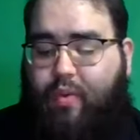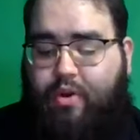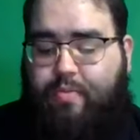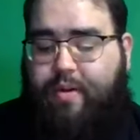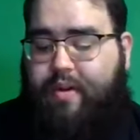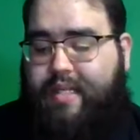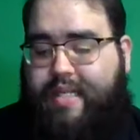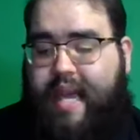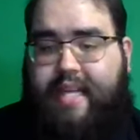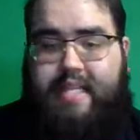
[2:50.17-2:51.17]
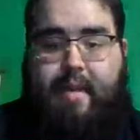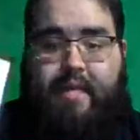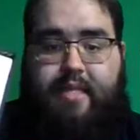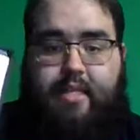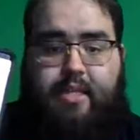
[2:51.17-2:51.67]
group text
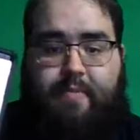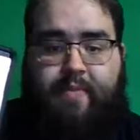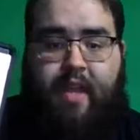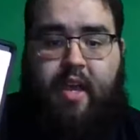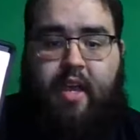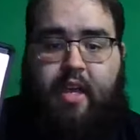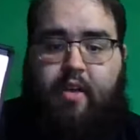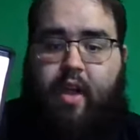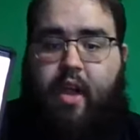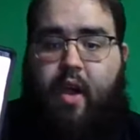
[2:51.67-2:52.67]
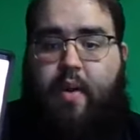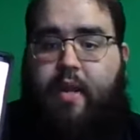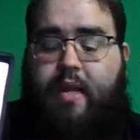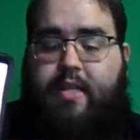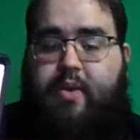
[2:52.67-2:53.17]
message. You can go
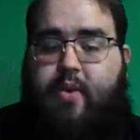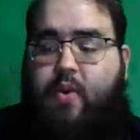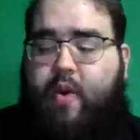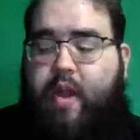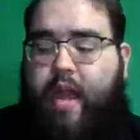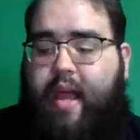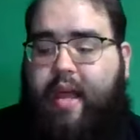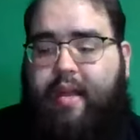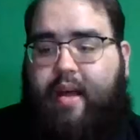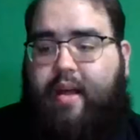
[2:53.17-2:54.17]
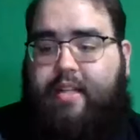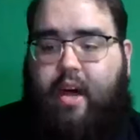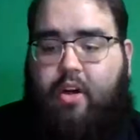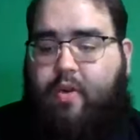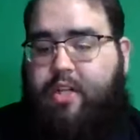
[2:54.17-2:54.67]
into Discord and
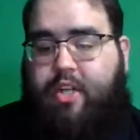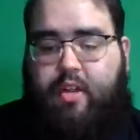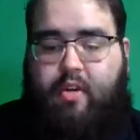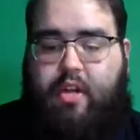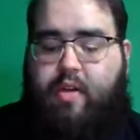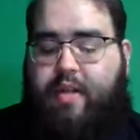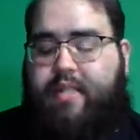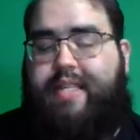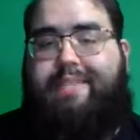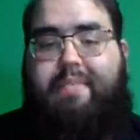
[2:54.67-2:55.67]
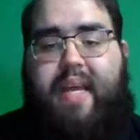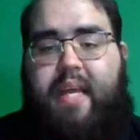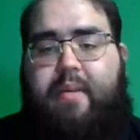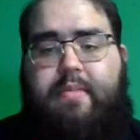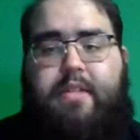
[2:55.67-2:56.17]
talk to each other. You can send
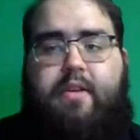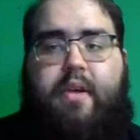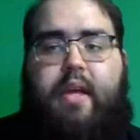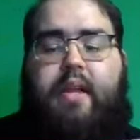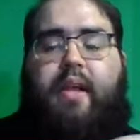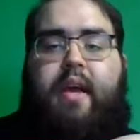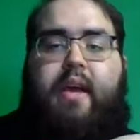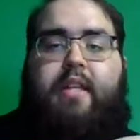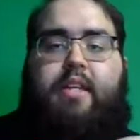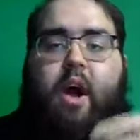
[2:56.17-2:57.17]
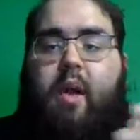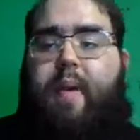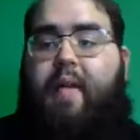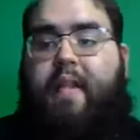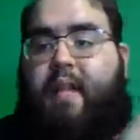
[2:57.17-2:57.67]
memes. You can talk
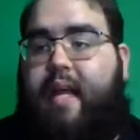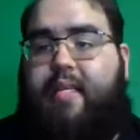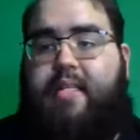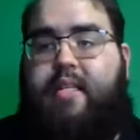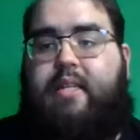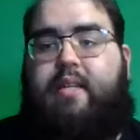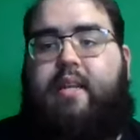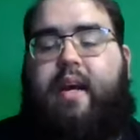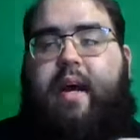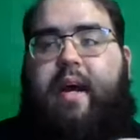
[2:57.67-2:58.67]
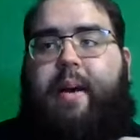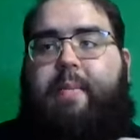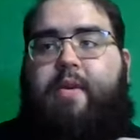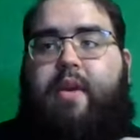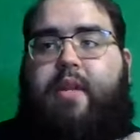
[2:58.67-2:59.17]
about the lesson.
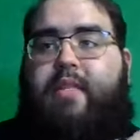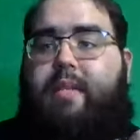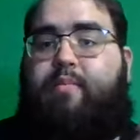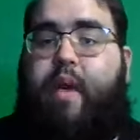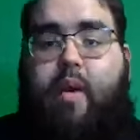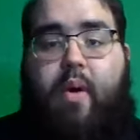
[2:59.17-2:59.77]
You can send